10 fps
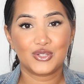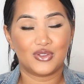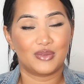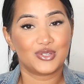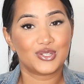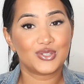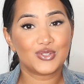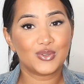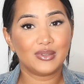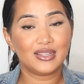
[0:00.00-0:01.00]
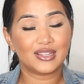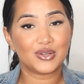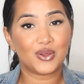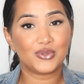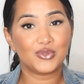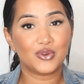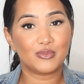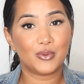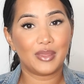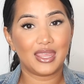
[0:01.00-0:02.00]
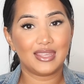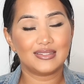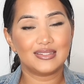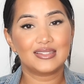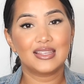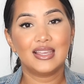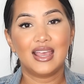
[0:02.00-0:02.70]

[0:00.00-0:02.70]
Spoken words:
So I'm just assuming that they're all normal pains.